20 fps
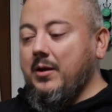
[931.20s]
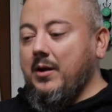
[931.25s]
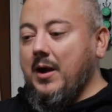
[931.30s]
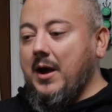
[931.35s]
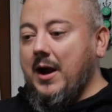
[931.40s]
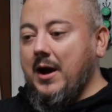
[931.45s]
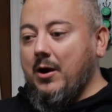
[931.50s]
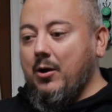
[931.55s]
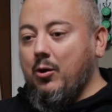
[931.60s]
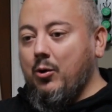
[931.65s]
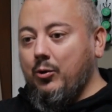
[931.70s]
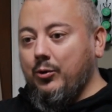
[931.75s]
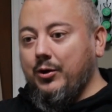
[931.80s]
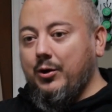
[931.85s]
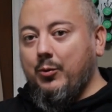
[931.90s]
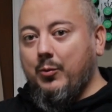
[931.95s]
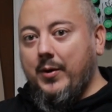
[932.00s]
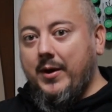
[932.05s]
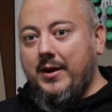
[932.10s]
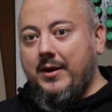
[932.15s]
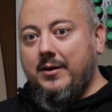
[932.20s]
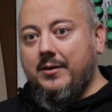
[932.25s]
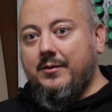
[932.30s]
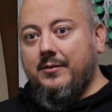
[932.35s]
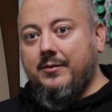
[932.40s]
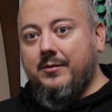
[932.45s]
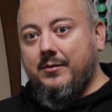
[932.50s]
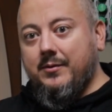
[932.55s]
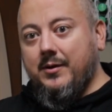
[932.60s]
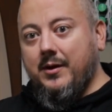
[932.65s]
higher holding weight
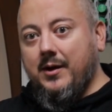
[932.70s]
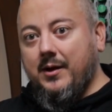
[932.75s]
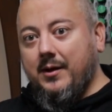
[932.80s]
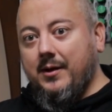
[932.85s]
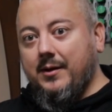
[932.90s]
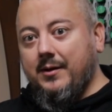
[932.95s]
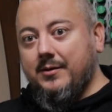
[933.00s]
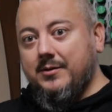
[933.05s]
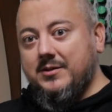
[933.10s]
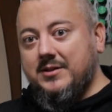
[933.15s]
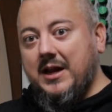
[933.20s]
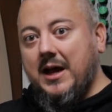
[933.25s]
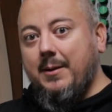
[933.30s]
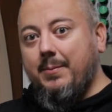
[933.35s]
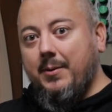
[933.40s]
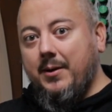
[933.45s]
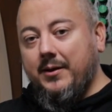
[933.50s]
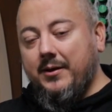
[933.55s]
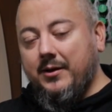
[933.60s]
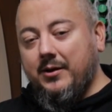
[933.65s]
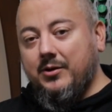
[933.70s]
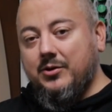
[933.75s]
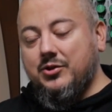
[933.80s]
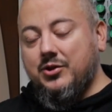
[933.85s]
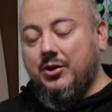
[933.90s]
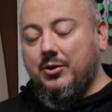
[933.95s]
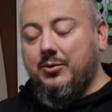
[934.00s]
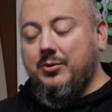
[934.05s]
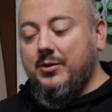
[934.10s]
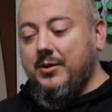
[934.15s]
stop on there,
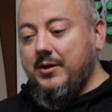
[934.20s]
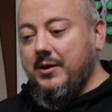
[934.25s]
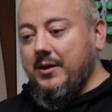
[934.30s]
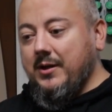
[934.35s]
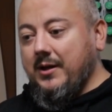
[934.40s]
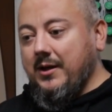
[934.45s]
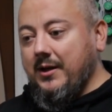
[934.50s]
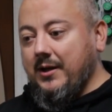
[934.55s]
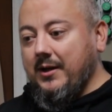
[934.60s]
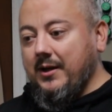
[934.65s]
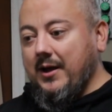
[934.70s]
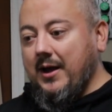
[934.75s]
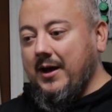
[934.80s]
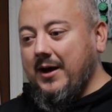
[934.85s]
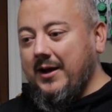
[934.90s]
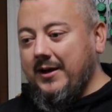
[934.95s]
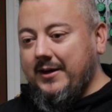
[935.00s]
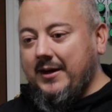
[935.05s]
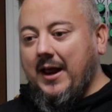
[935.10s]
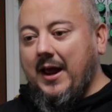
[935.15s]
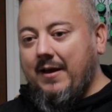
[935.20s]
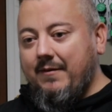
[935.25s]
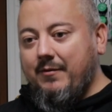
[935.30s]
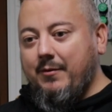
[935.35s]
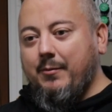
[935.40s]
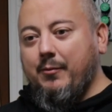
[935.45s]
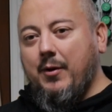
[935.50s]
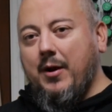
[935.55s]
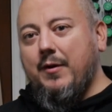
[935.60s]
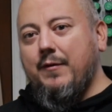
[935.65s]
so I like to have it
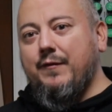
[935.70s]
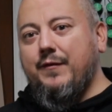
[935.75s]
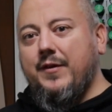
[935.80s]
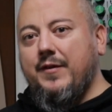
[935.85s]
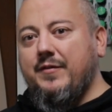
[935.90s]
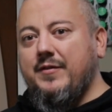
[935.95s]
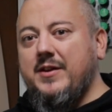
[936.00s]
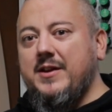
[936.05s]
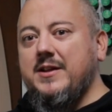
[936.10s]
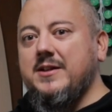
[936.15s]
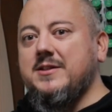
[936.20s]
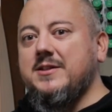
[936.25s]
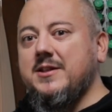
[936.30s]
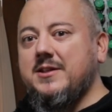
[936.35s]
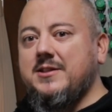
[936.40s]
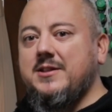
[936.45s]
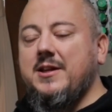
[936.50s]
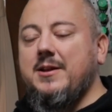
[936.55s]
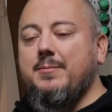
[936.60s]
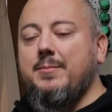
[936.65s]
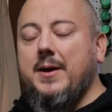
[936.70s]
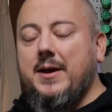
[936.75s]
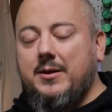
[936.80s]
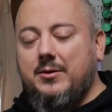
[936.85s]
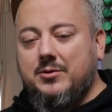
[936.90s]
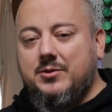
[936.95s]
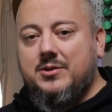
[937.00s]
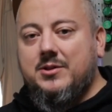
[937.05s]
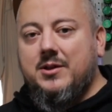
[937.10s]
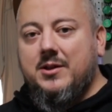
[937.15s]
around 15, 16
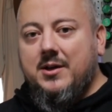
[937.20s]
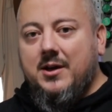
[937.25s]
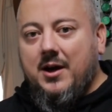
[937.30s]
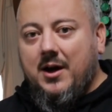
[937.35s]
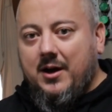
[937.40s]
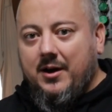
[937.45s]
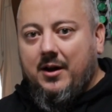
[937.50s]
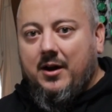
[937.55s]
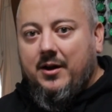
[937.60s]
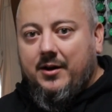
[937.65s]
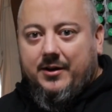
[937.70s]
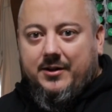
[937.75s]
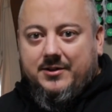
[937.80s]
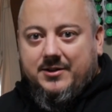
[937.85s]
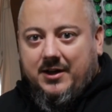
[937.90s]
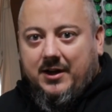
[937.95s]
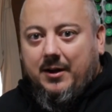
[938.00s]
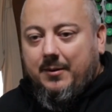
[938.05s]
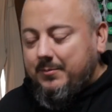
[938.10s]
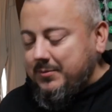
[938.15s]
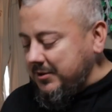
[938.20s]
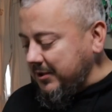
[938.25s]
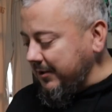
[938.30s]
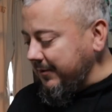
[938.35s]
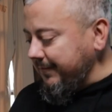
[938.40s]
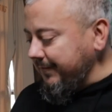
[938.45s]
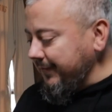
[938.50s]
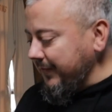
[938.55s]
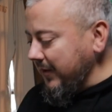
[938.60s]
pounds on a hunting setup. So